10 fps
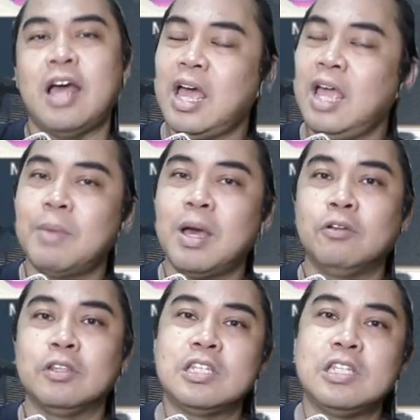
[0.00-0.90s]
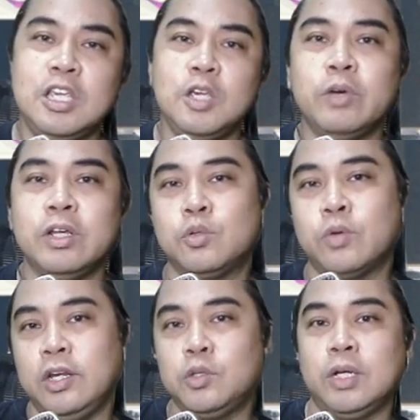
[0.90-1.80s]
I'm out. See you in
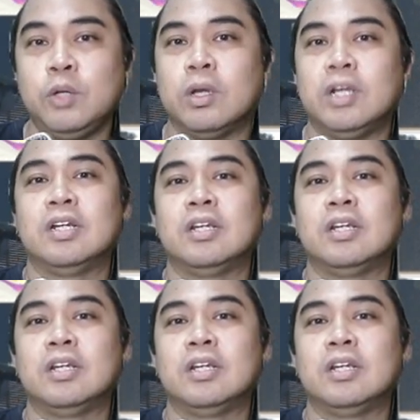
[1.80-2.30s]
2021.